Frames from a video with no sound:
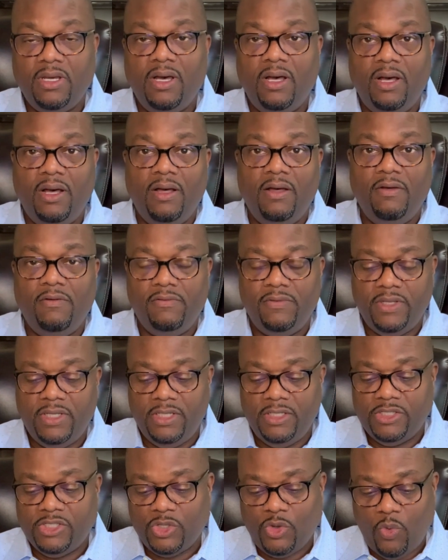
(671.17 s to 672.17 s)
of
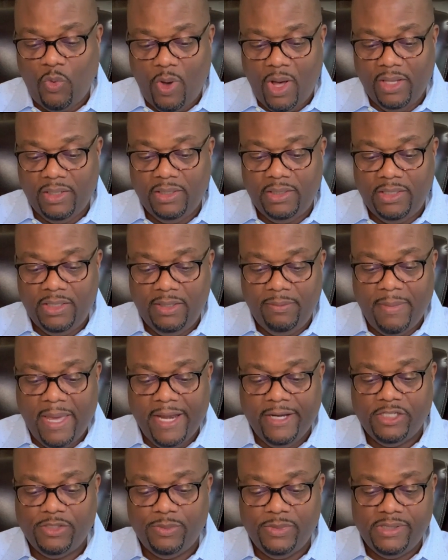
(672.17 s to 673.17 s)
its quality
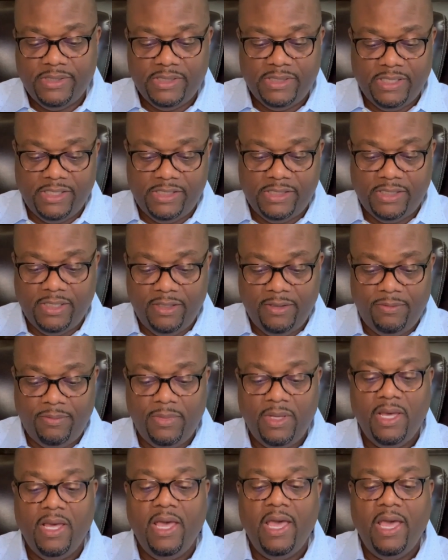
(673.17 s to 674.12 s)
management system